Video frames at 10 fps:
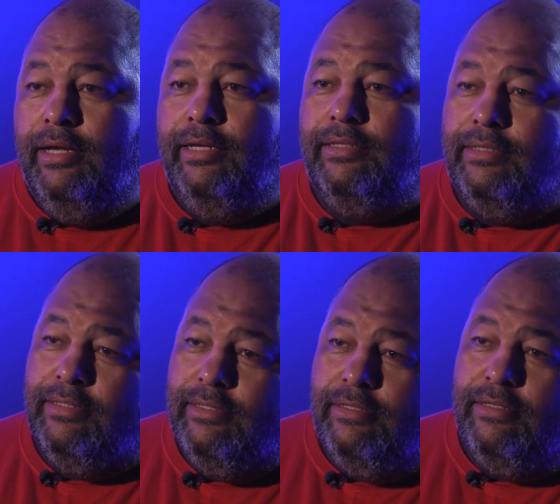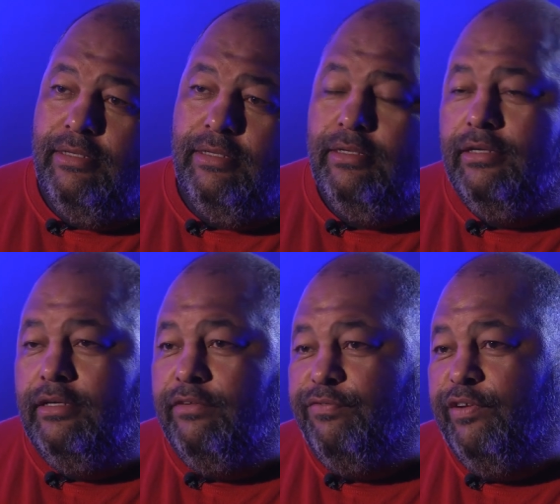eight
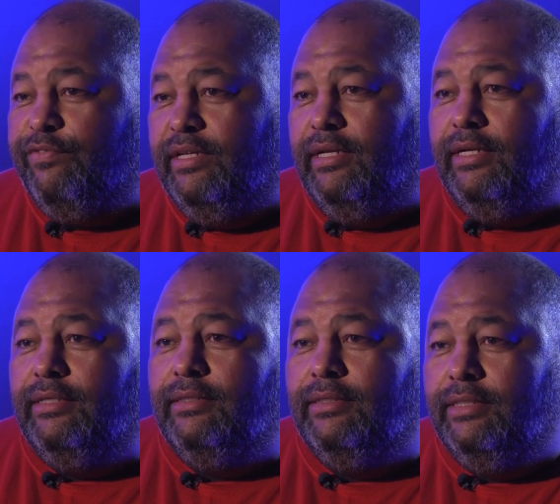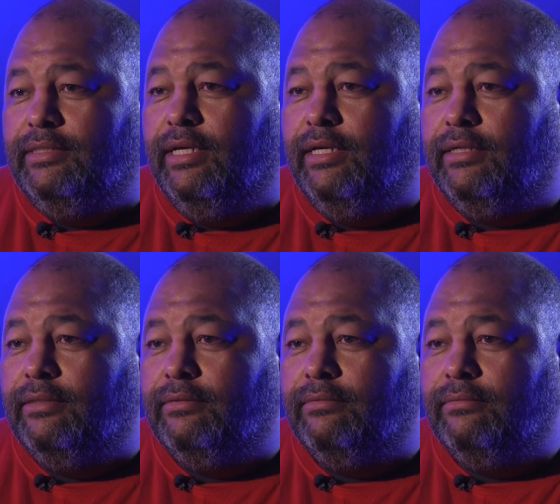fifty-nine, uh, he's there,
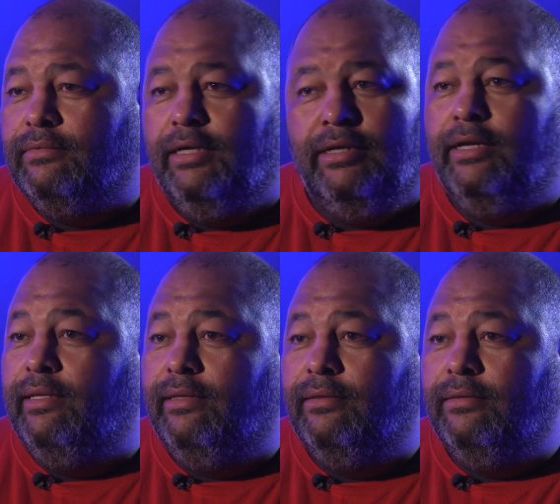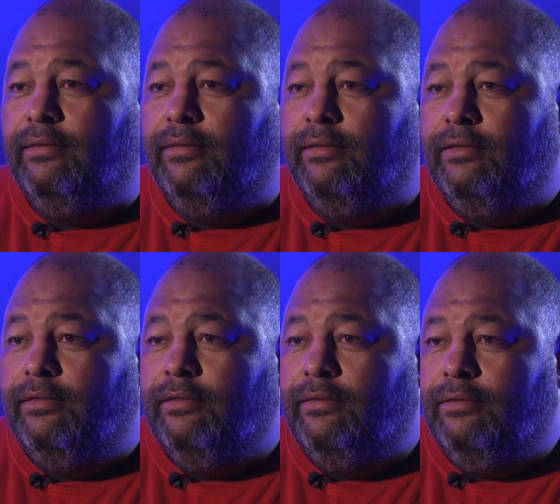ready.
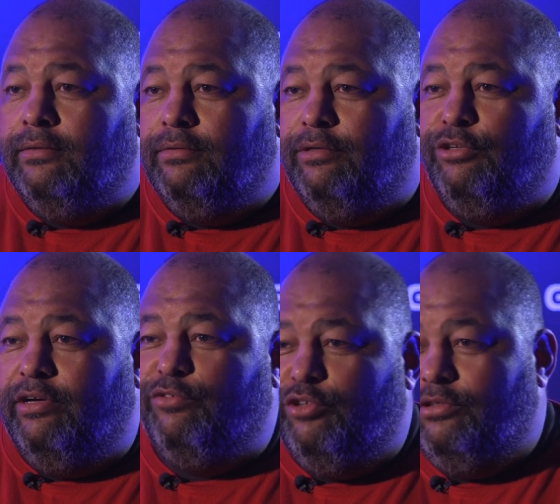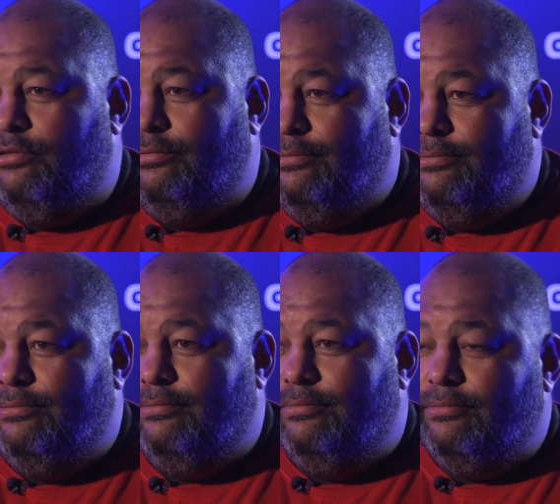What do I have to do?
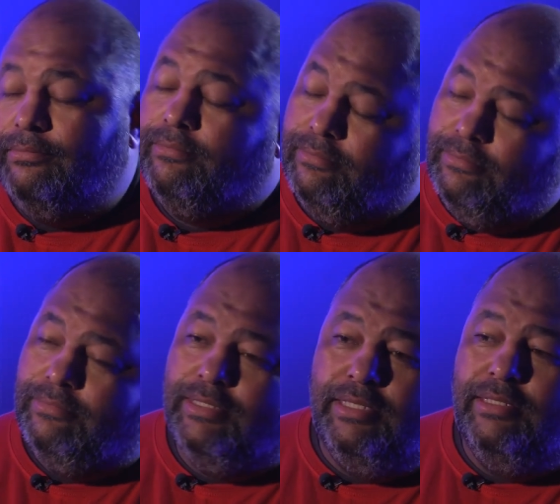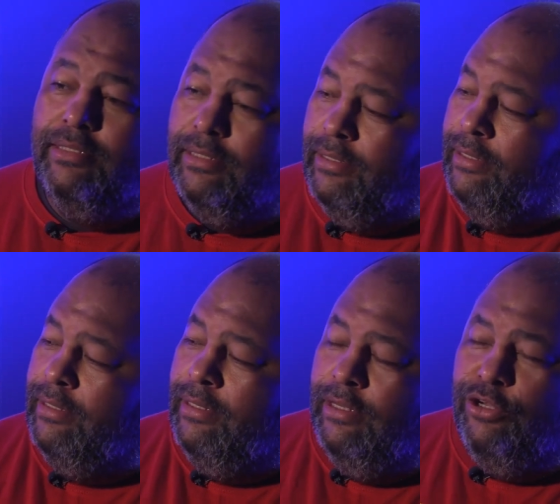Okay.
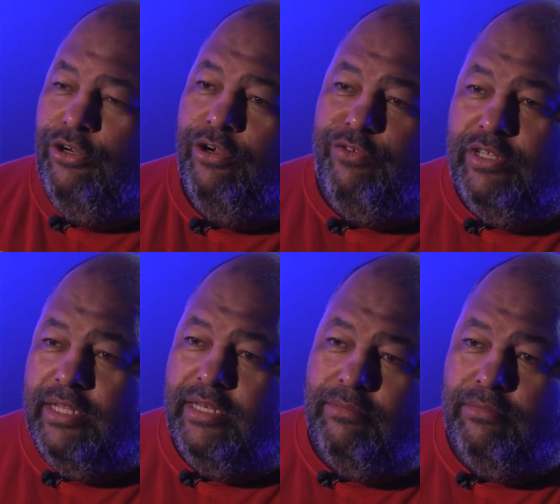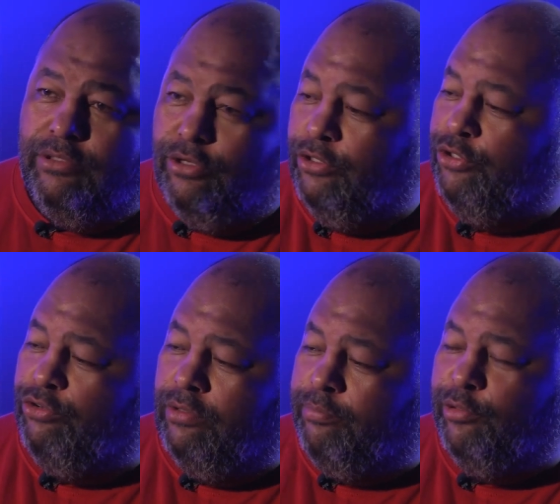You know, if you tell him, you know, you
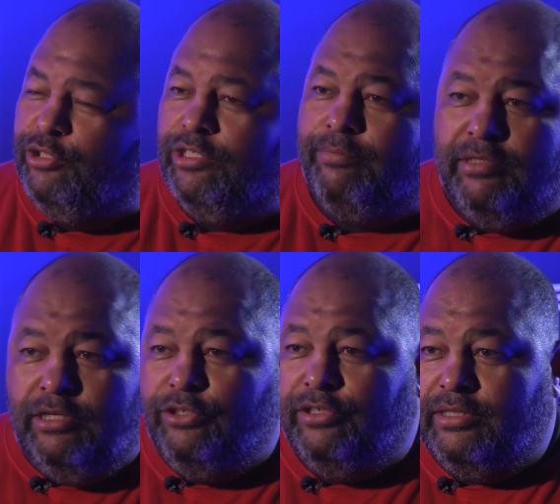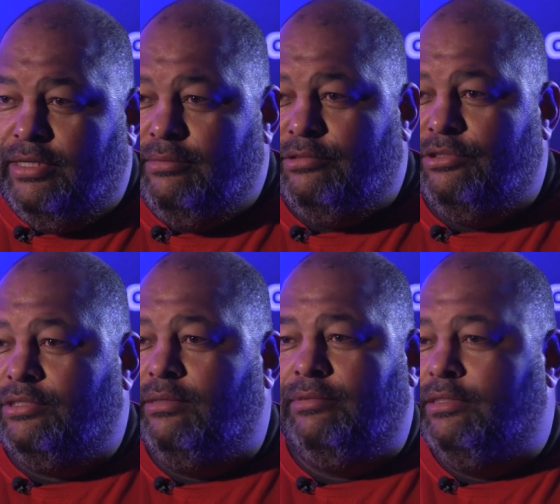do a push-up one hundred times or
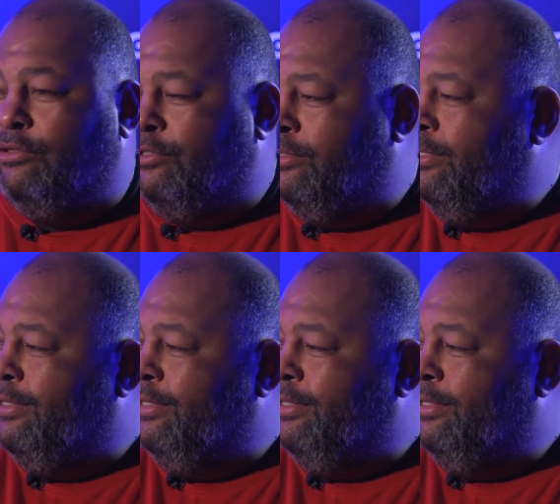something, or